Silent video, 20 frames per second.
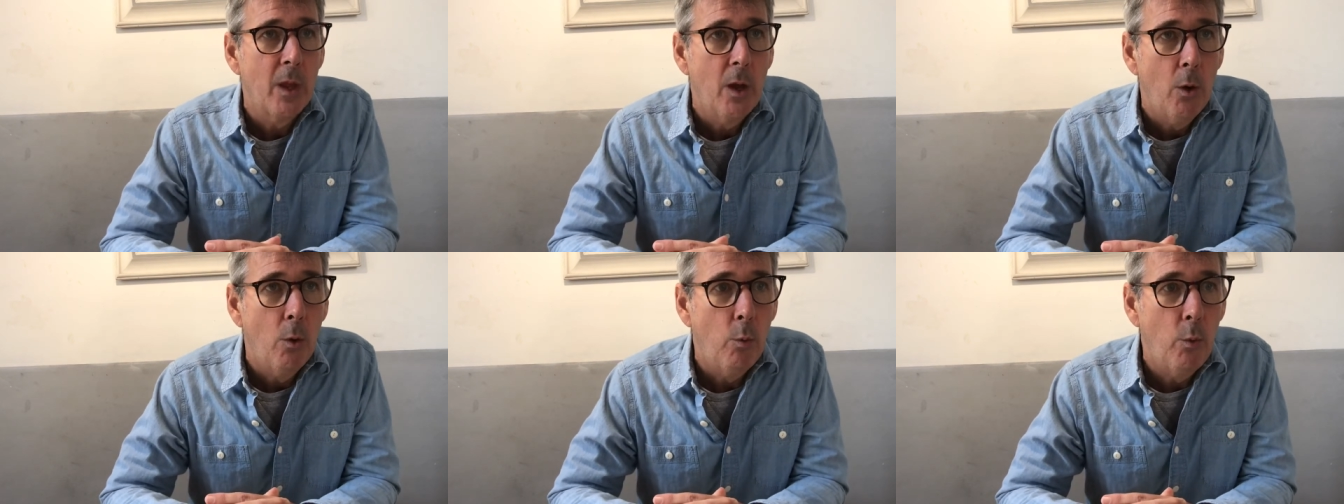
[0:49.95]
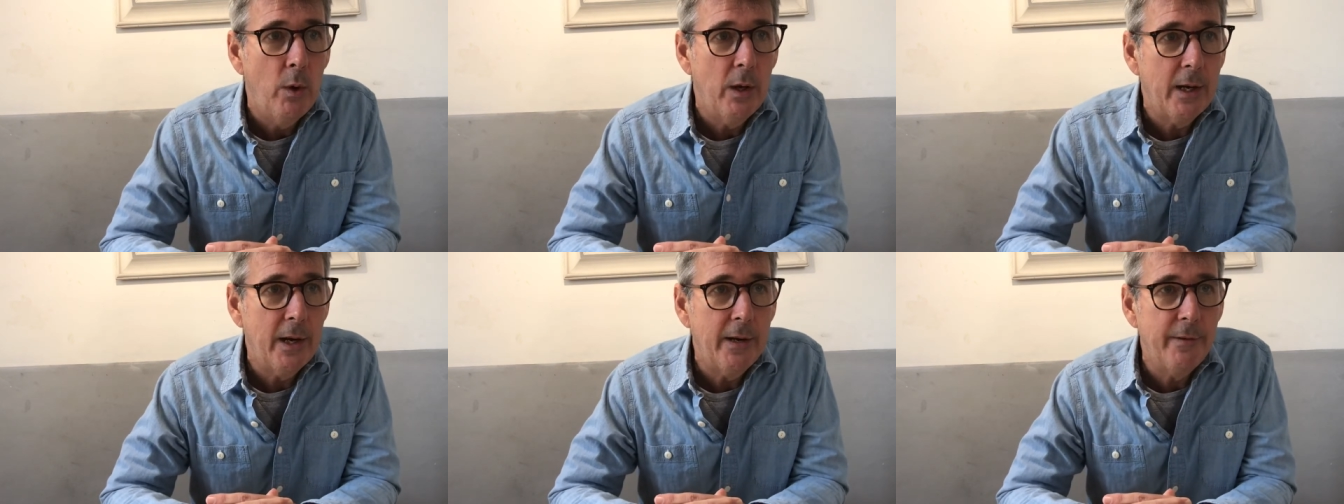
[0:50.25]

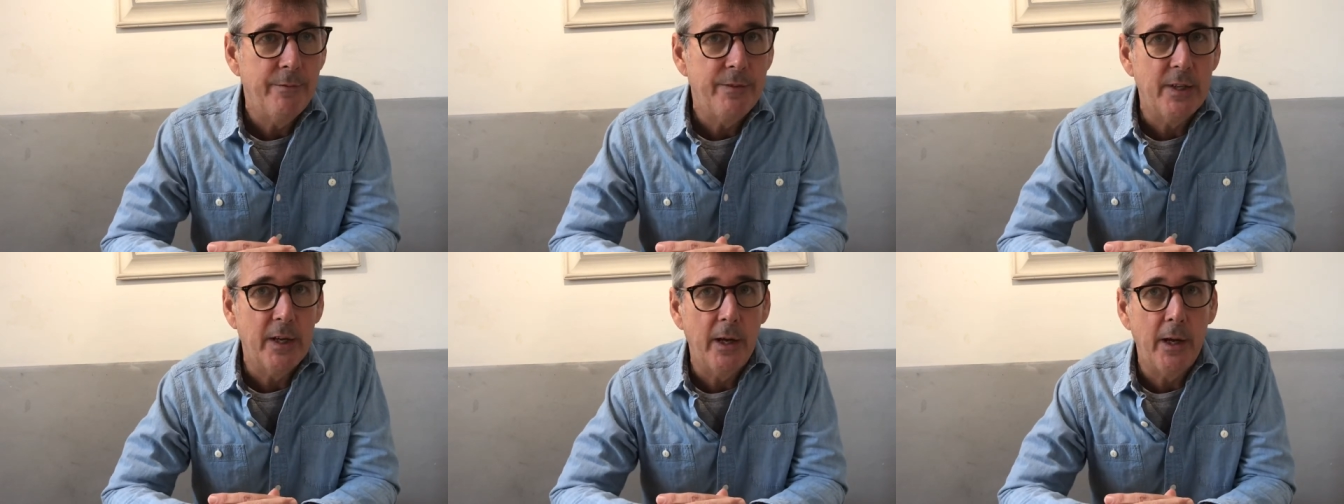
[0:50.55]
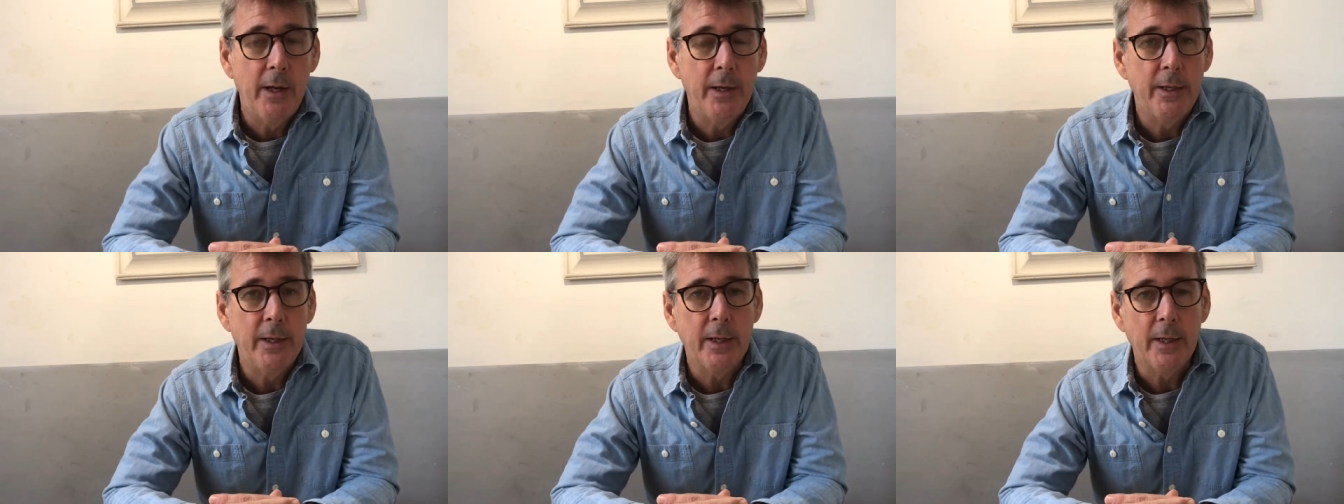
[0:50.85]
what I've
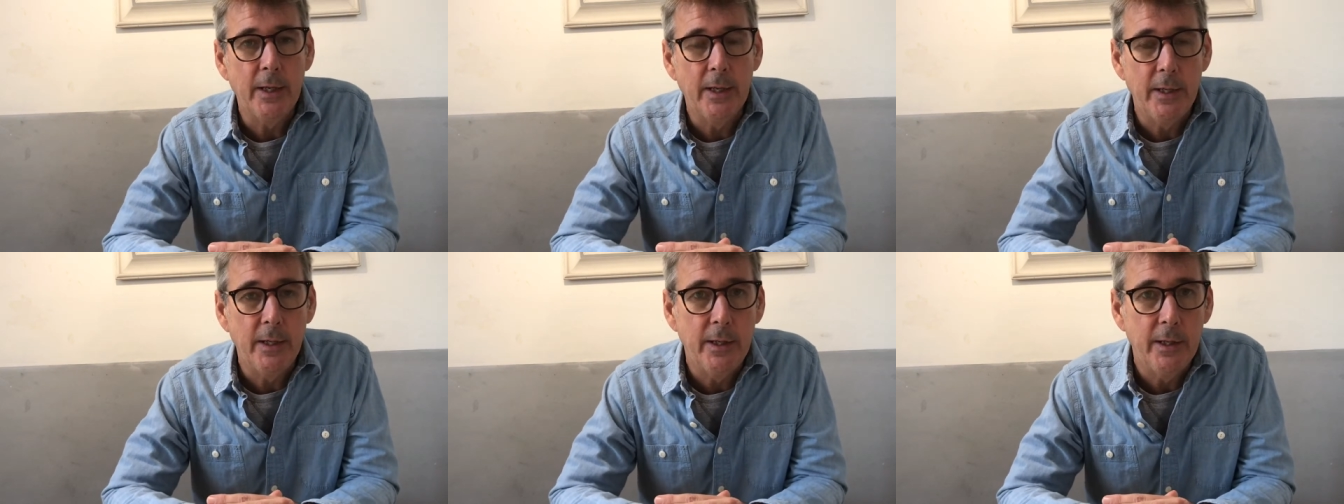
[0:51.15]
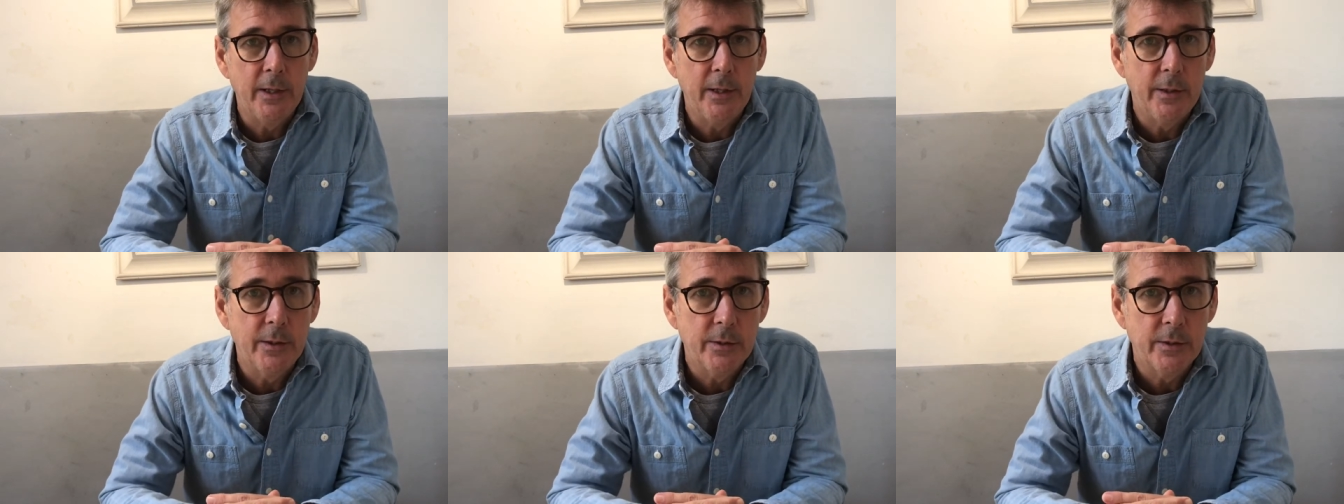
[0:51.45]
done
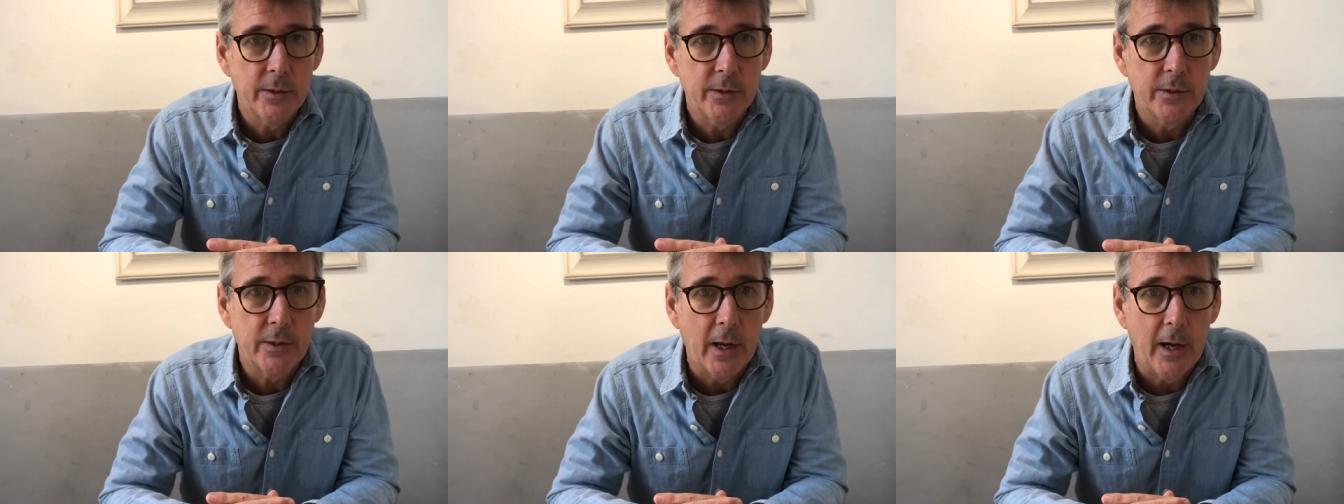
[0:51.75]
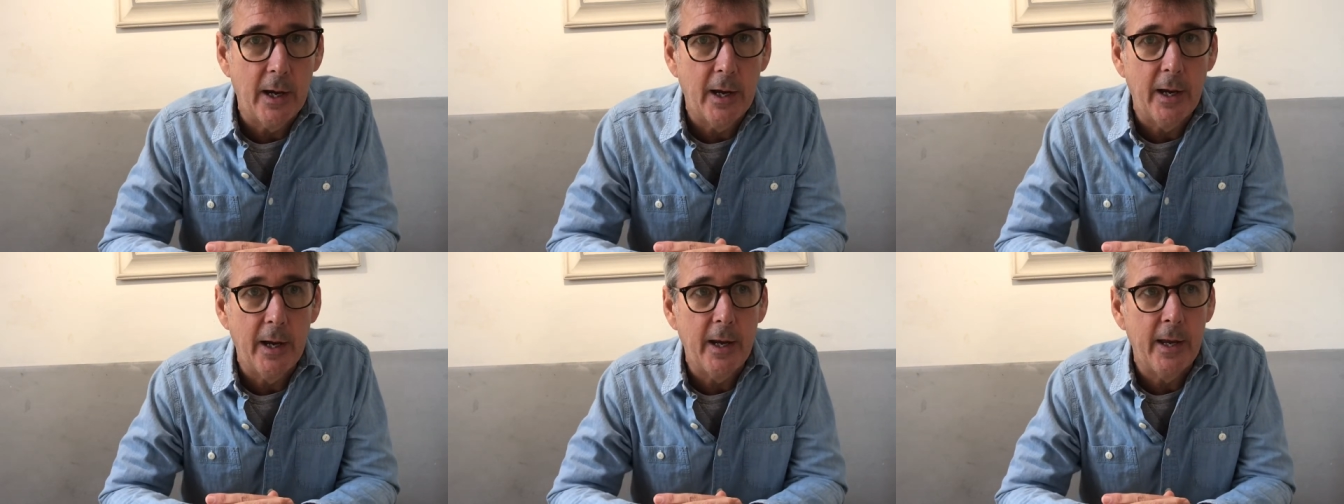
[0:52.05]
is
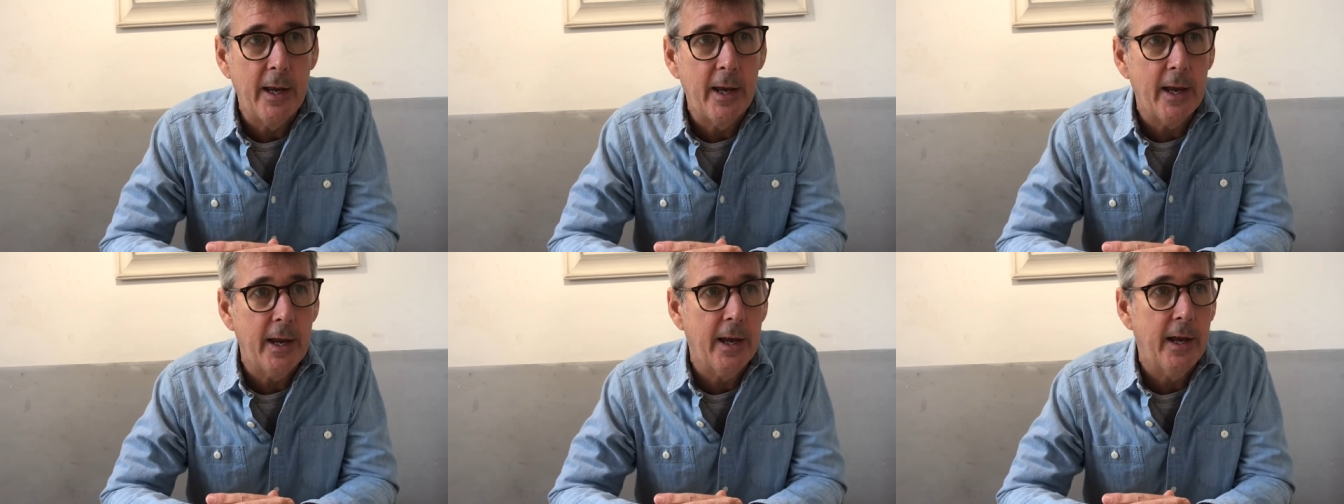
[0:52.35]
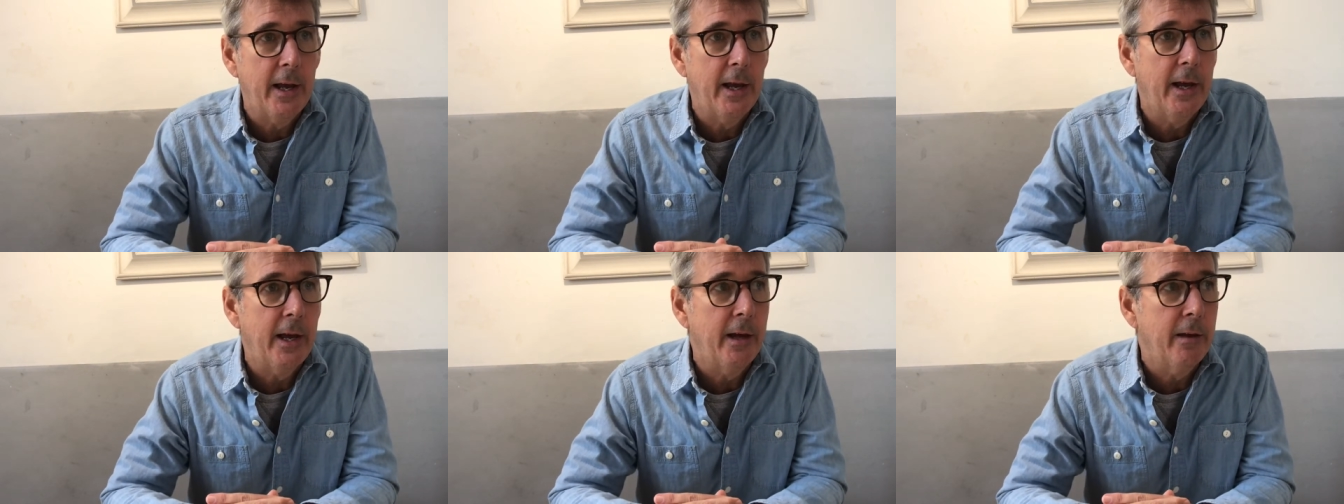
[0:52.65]
I
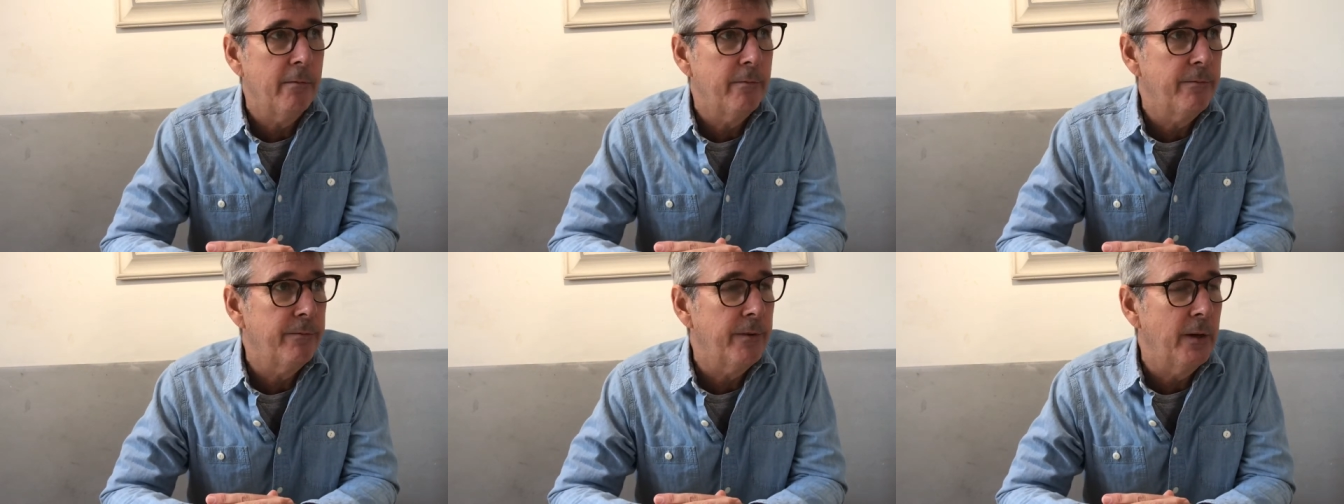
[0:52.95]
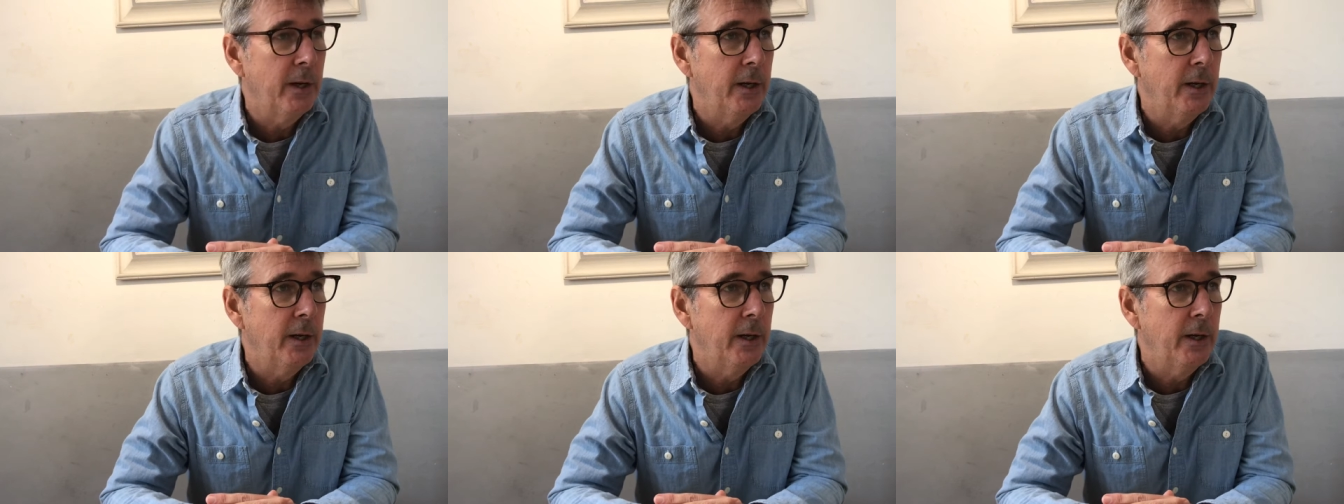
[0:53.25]
have